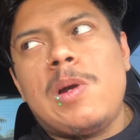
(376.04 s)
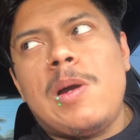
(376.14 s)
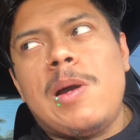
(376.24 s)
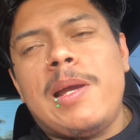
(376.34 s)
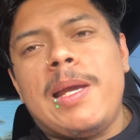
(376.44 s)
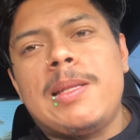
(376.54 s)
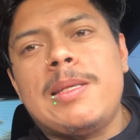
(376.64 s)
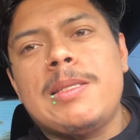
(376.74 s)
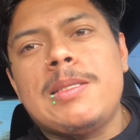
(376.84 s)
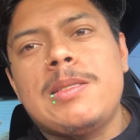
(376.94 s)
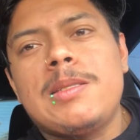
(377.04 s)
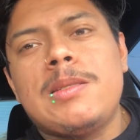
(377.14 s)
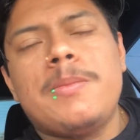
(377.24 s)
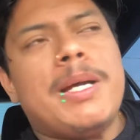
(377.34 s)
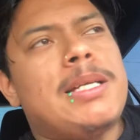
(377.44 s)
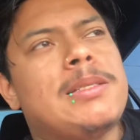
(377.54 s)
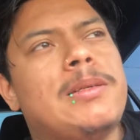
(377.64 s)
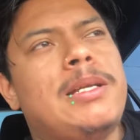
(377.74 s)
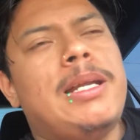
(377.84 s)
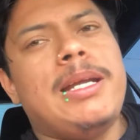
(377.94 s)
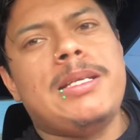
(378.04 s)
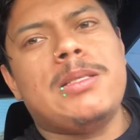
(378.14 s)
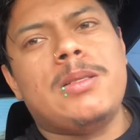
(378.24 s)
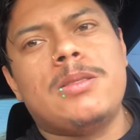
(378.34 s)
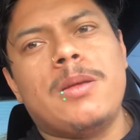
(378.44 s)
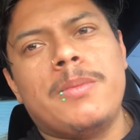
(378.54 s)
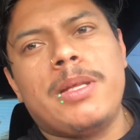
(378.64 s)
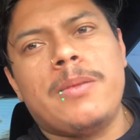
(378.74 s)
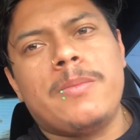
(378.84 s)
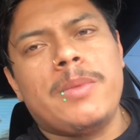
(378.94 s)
I get this in the past 30 days or something,